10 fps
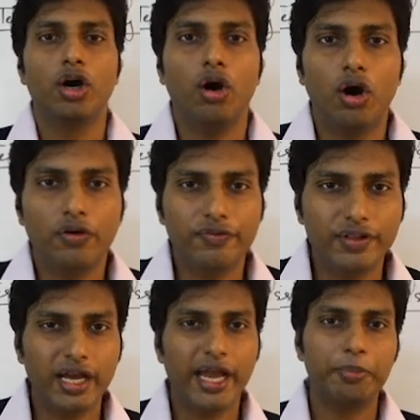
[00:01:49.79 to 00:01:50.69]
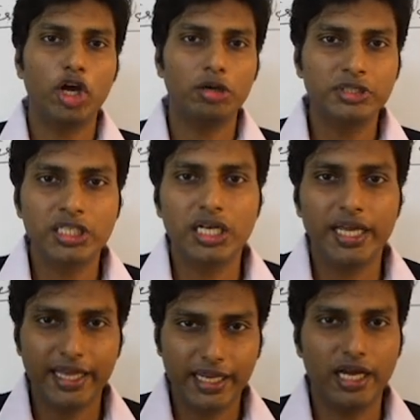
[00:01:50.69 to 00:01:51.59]
of the abdominal
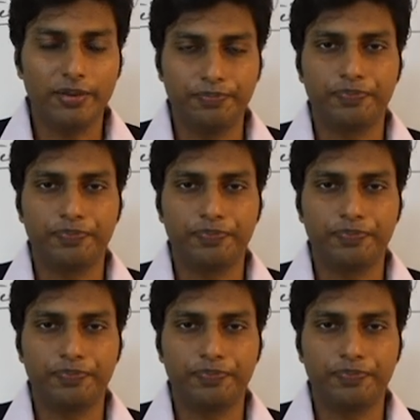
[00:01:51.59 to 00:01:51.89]
area.